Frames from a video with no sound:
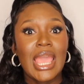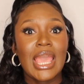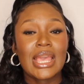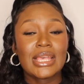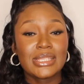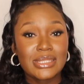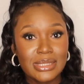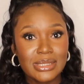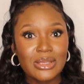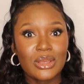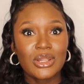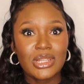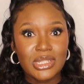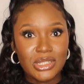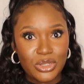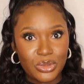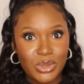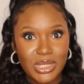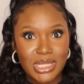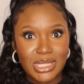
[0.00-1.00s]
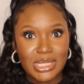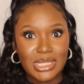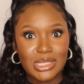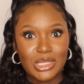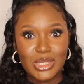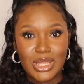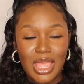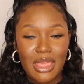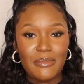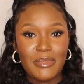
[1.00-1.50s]
a solid reason
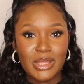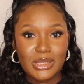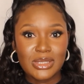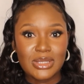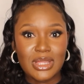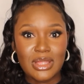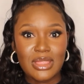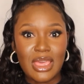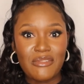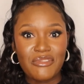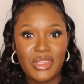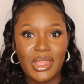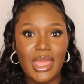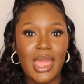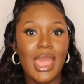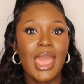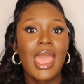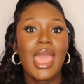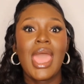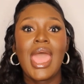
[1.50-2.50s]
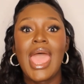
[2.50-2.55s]
to come back to South Africa.